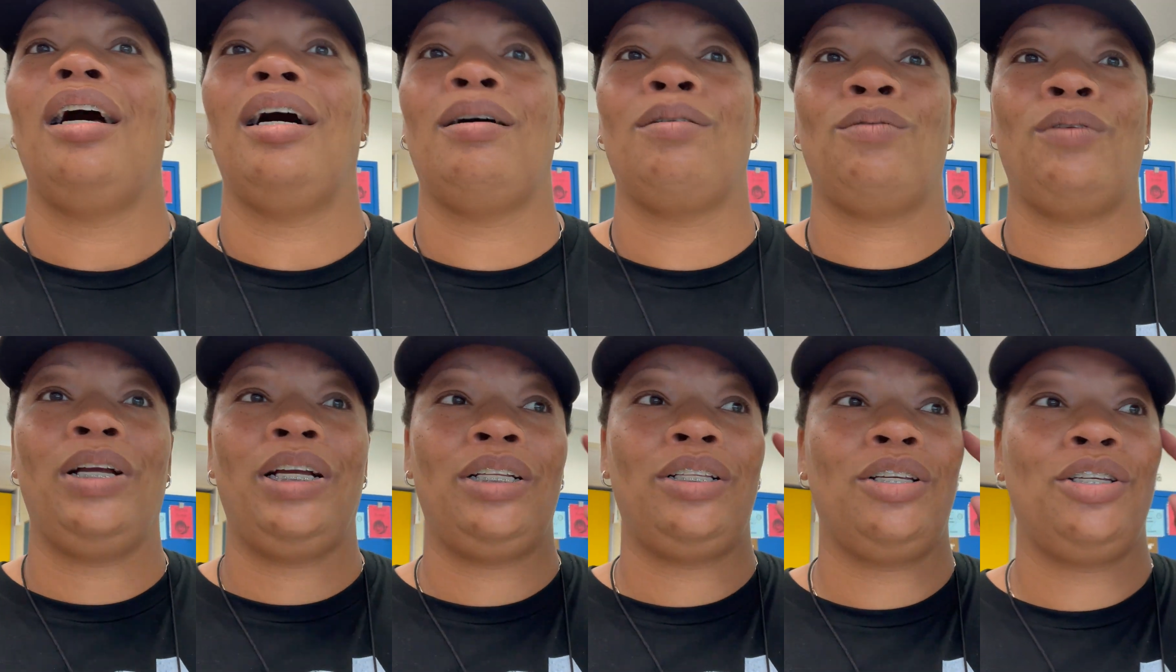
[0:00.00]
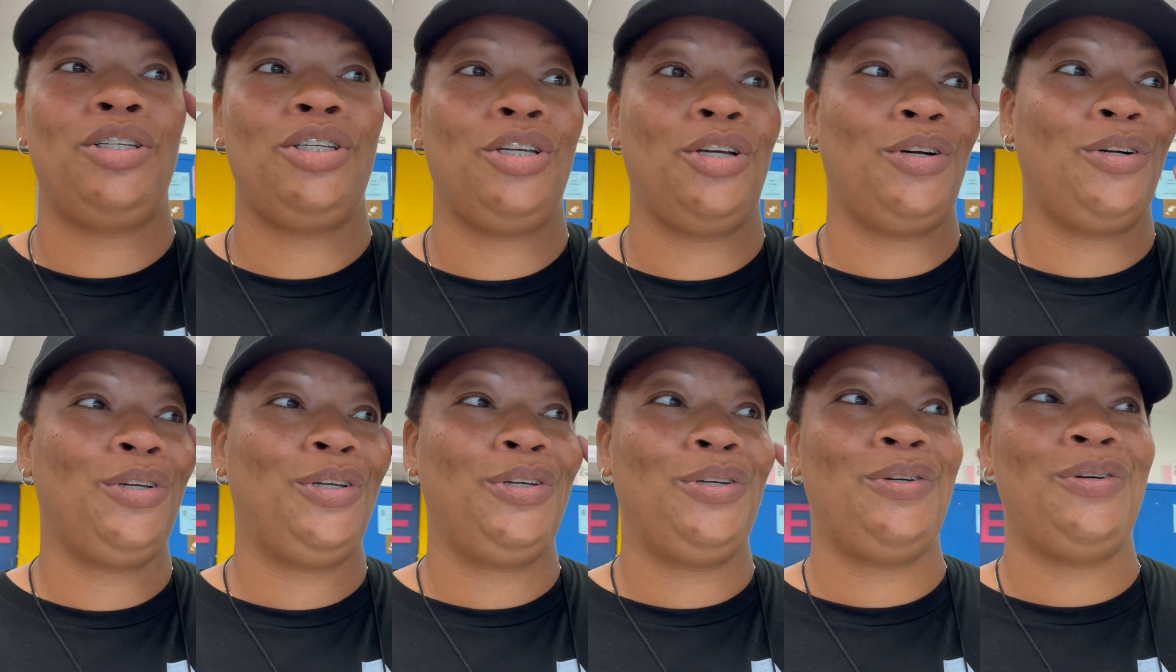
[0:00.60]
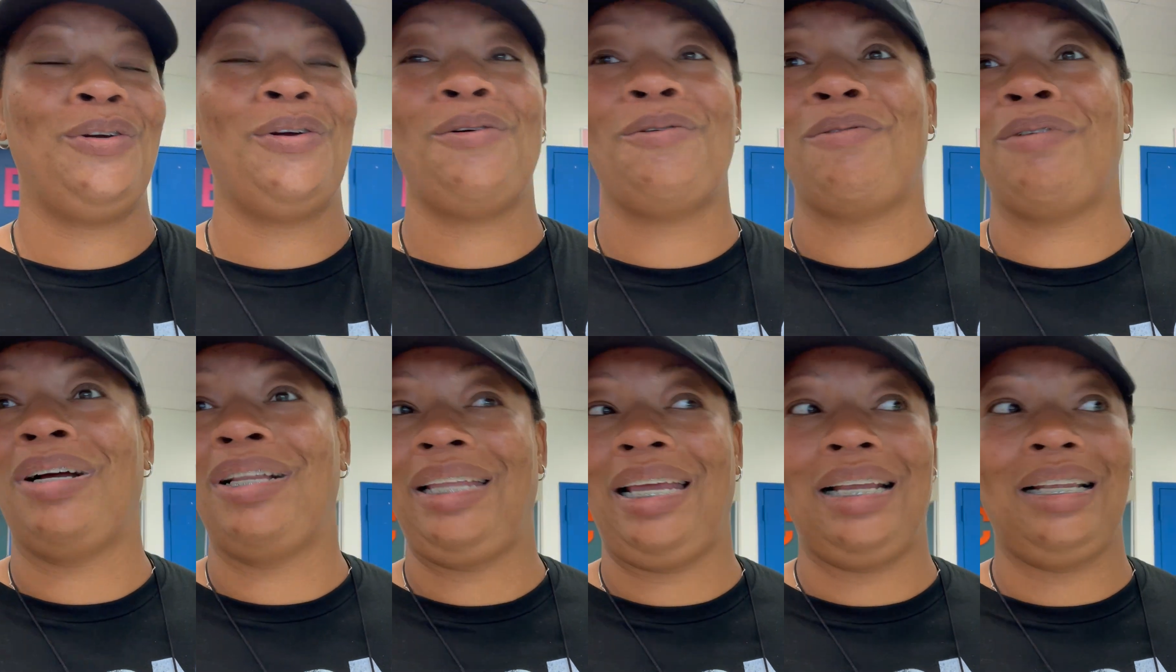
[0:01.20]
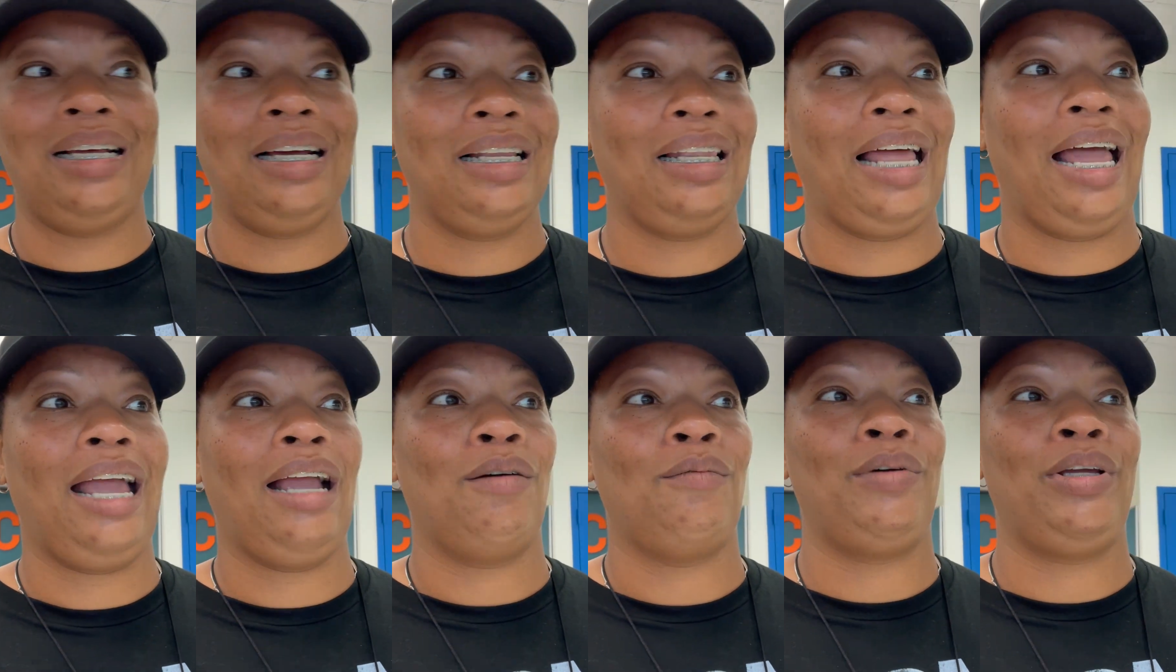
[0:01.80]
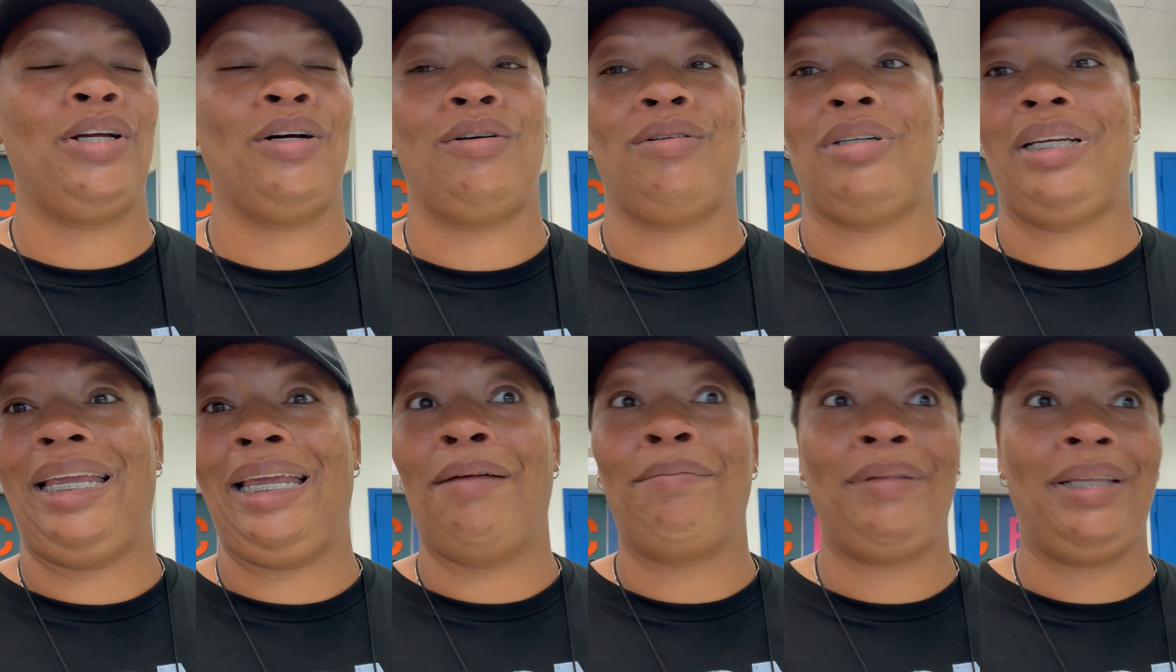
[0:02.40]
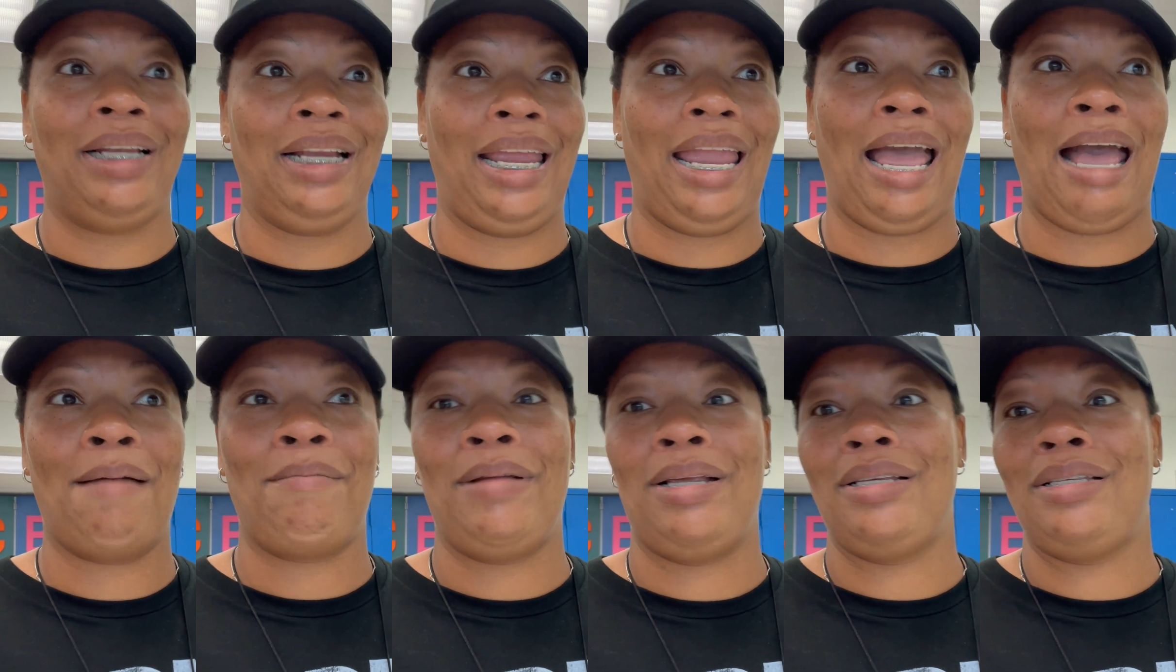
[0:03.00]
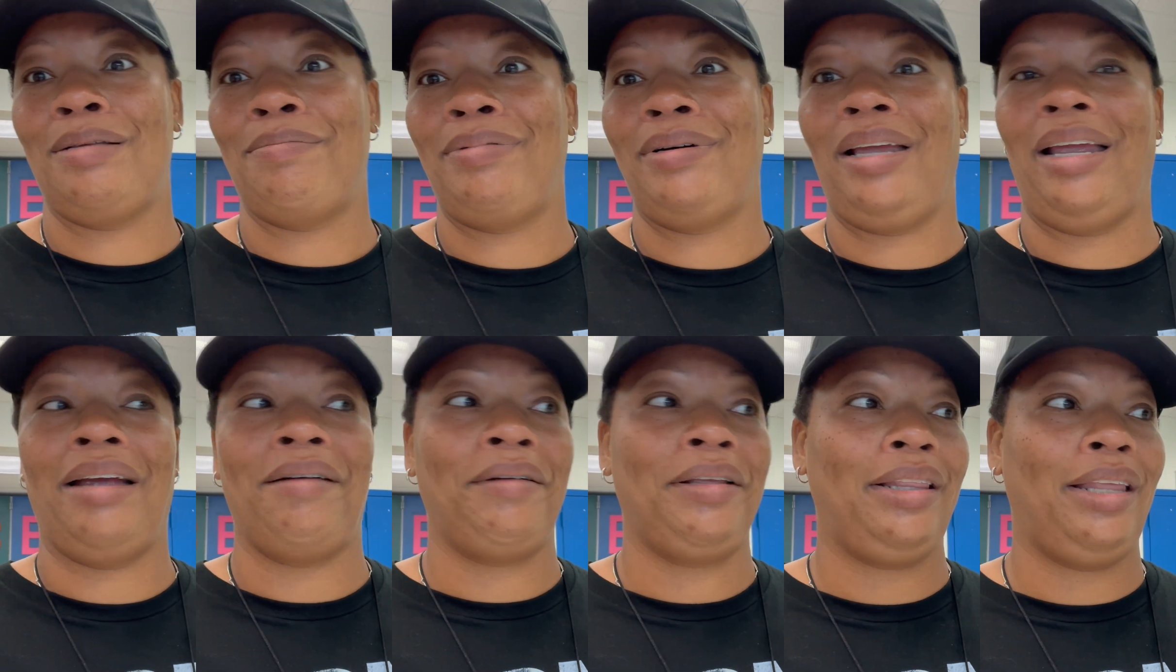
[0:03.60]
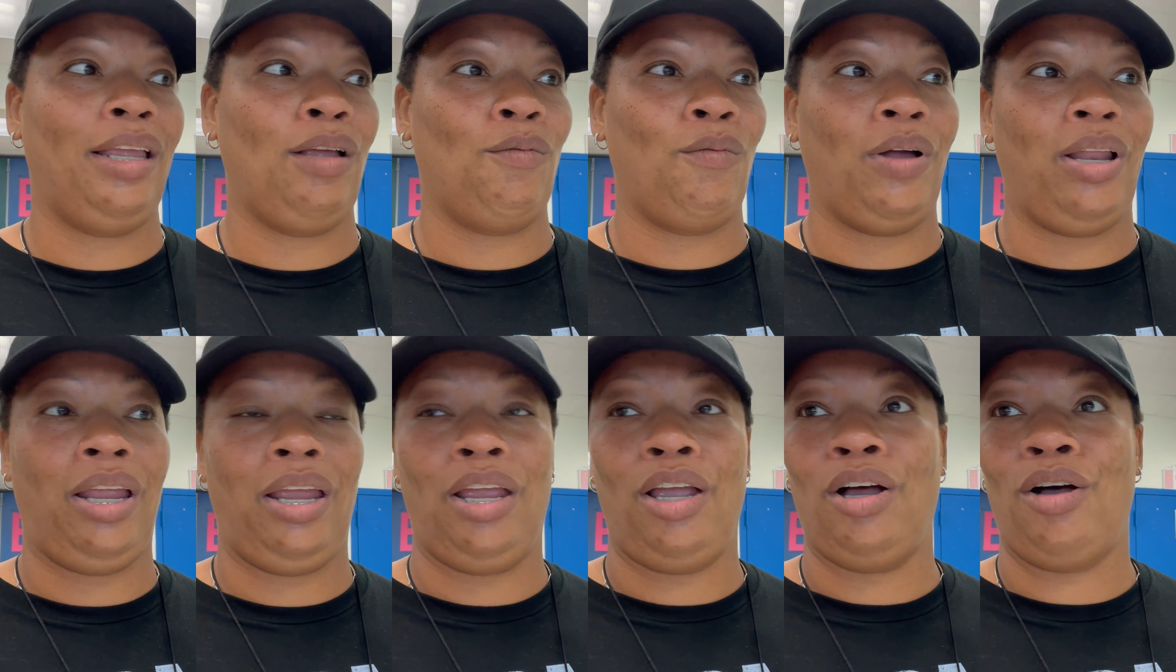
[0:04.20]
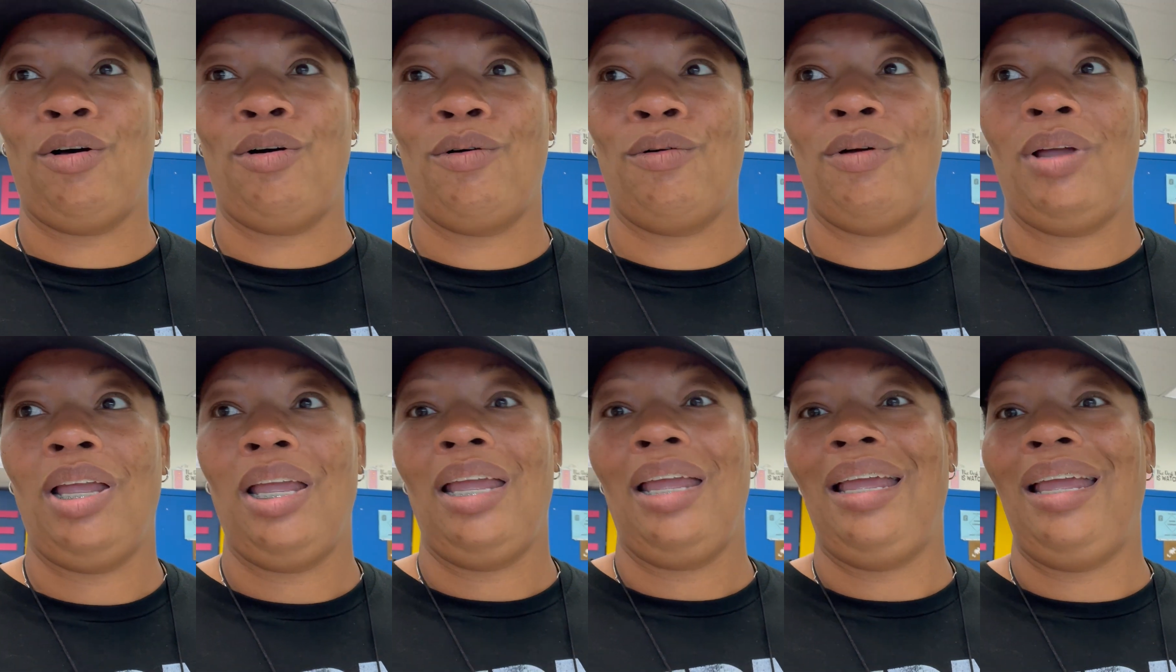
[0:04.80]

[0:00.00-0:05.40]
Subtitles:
I'm going to show you what they look like. We're gonna empty the cabinets and put everything where they go.